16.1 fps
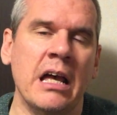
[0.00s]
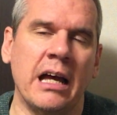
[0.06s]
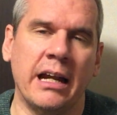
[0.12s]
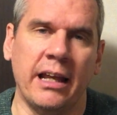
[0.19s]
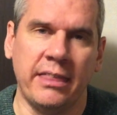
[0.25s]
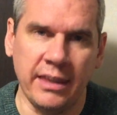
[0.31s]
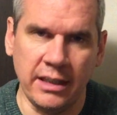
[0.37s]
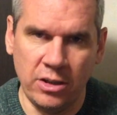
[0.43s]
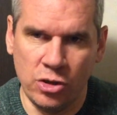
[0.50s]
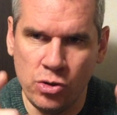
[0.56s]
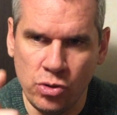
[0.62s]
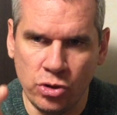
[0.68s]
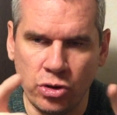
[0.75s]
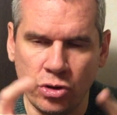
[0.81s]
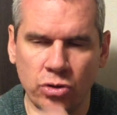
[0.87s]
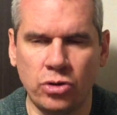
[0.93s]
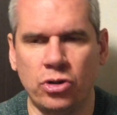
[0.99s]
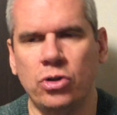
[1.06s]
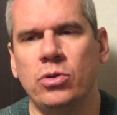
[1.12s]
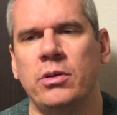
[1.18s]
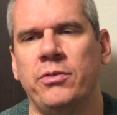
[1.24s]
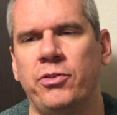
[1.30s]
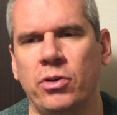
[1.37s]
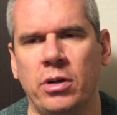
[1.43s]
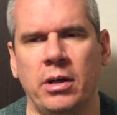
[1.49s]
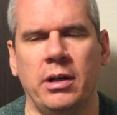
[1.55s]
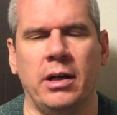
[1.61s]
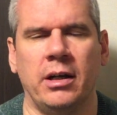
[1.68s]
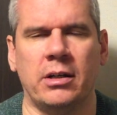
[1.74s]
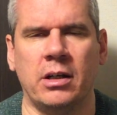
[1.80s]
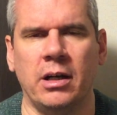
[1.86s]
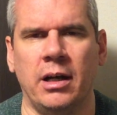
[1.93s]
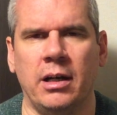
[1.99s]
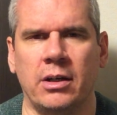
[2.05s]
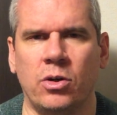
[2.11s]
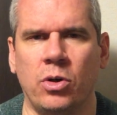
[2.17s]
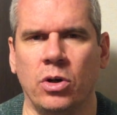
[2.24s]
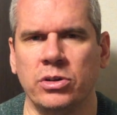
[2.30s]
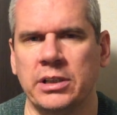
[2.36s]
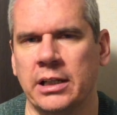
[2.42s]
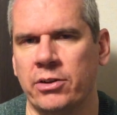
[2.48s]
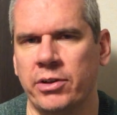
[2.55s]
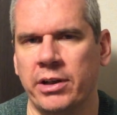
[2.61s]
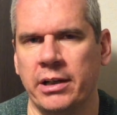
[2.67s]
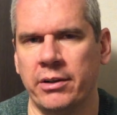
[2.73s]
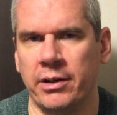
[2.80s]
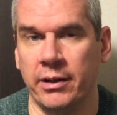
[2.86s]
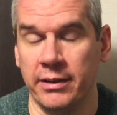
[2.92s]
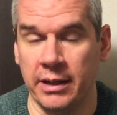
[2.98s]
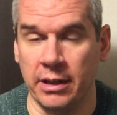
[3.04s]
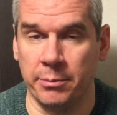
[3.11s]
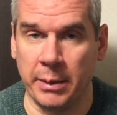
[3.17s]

and I think you should too if you're a content creator out there.